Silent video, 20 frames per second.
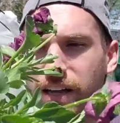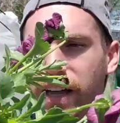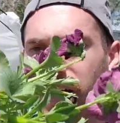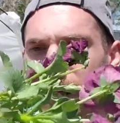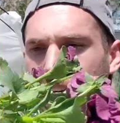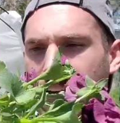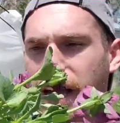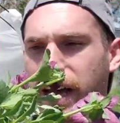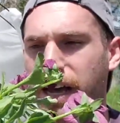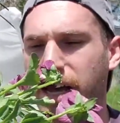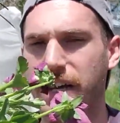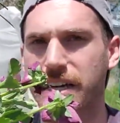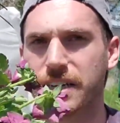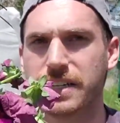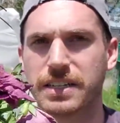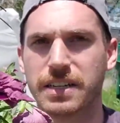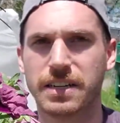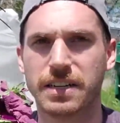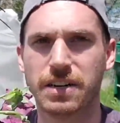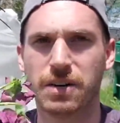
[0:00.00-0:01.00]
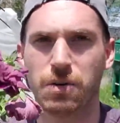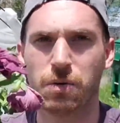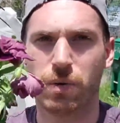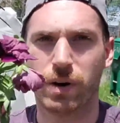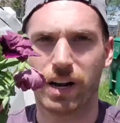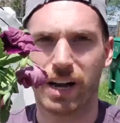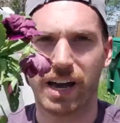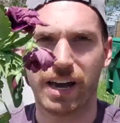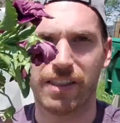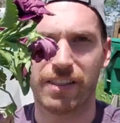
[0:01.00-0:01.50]
And what
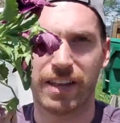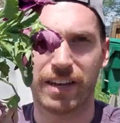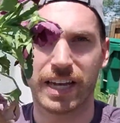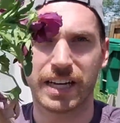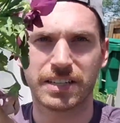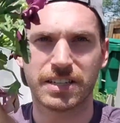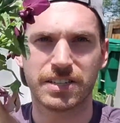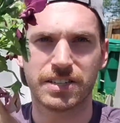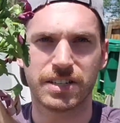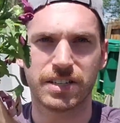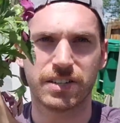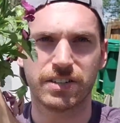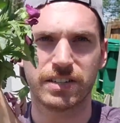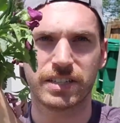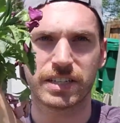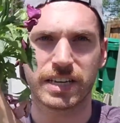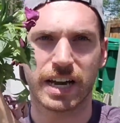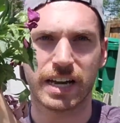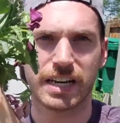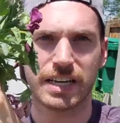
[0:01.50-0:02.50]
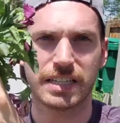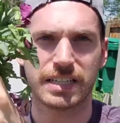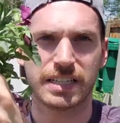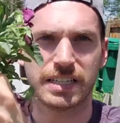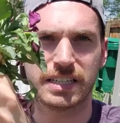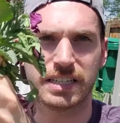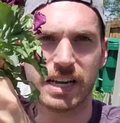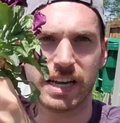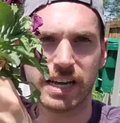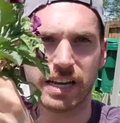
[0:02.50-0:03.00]
I then like to do is kind of
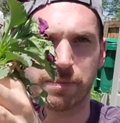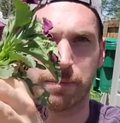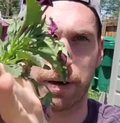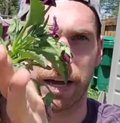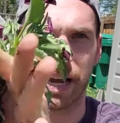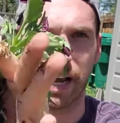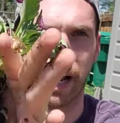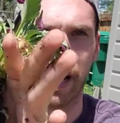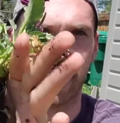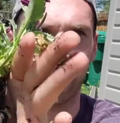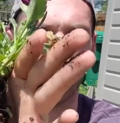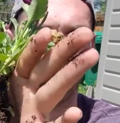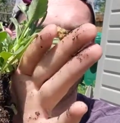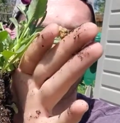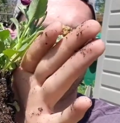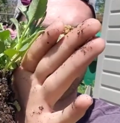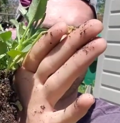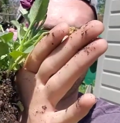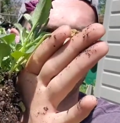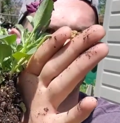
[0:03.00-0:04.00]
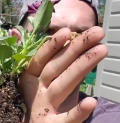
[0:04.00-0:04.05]
take my hand